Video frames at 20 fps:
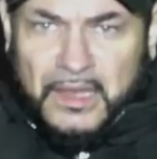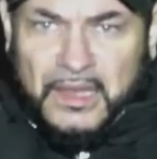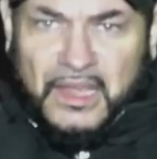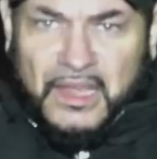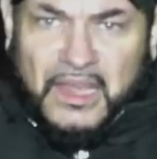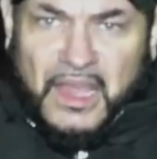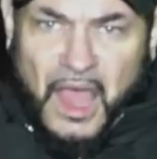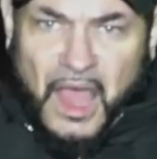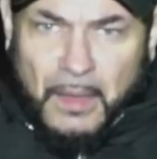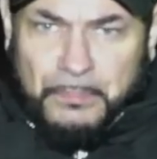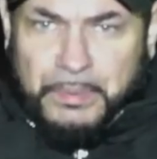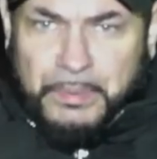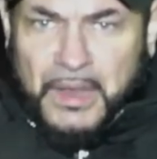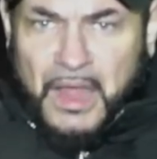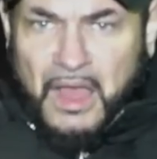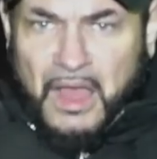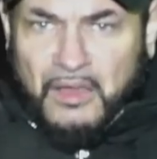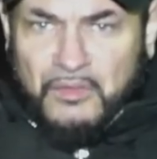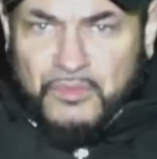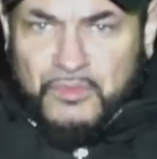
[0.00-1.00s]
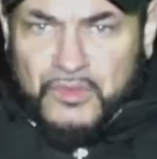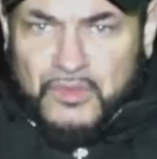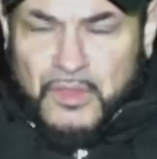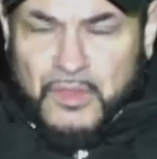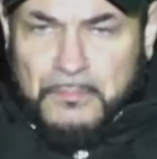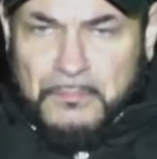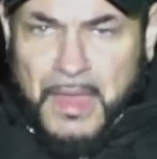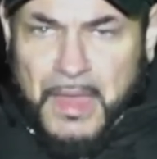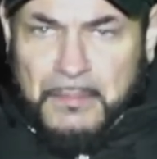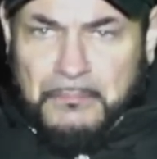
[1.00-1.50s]
And a couple of others
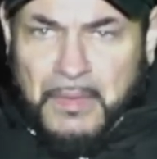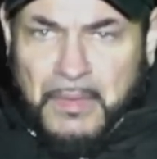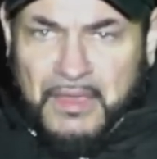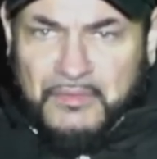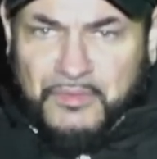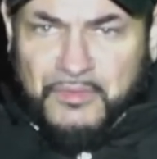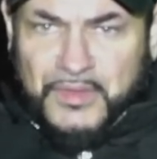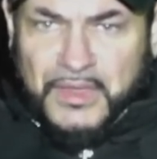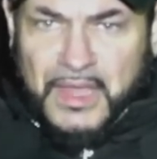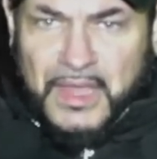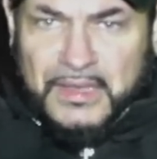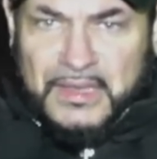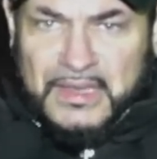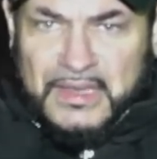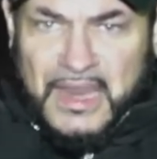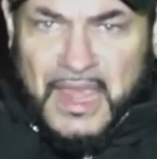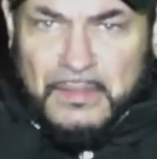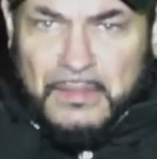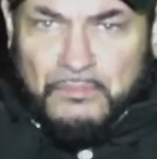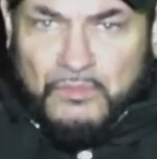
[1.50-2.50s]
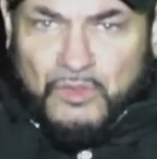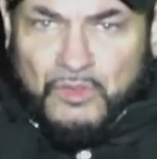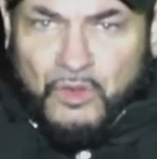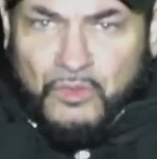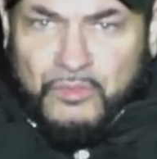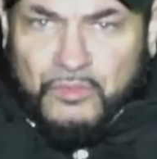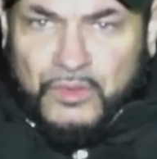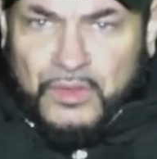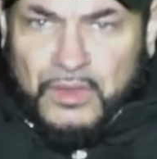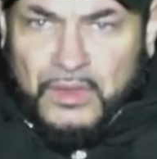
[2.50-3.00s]
that man might forget the names
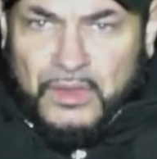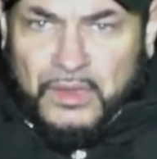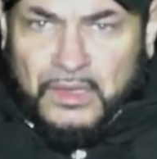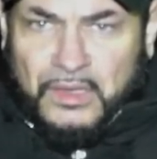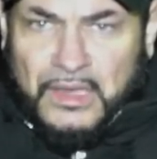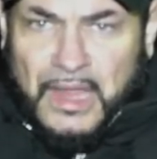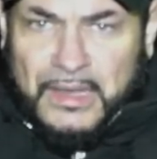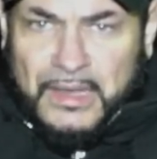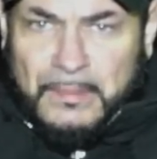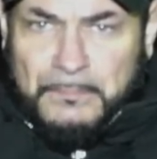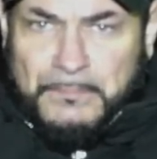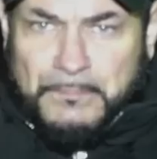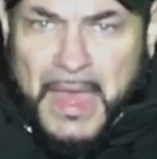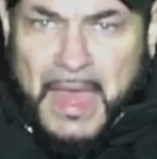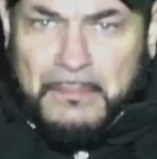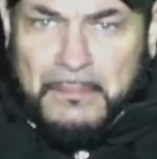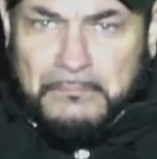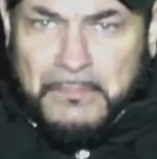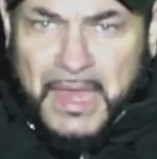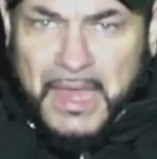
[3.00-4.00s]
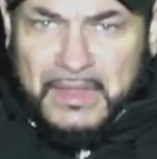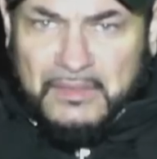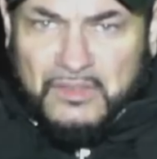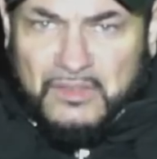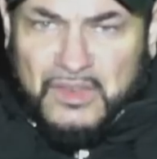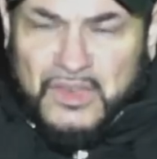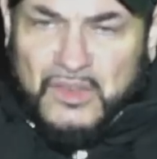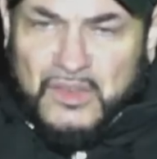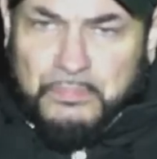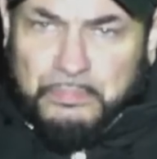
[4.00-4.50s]
of, like the
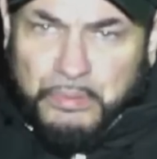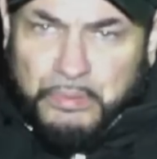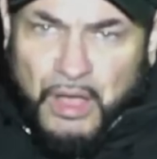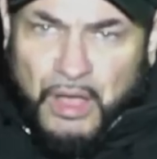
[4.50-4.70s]
Batmans and his